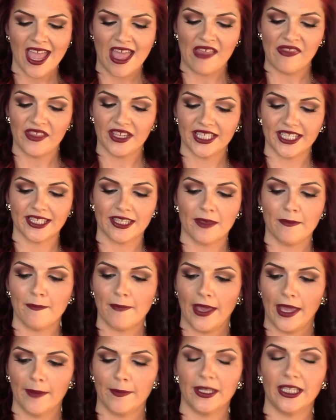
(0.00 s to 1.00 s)
And this is the
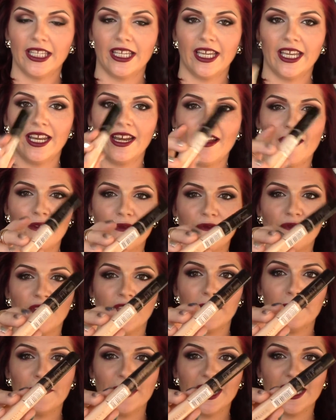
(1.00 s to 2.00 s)
Maybelline
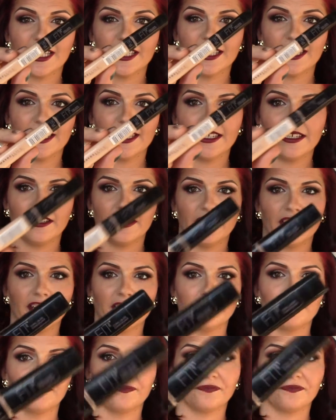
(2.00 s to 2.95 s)
Fit Me Concealer.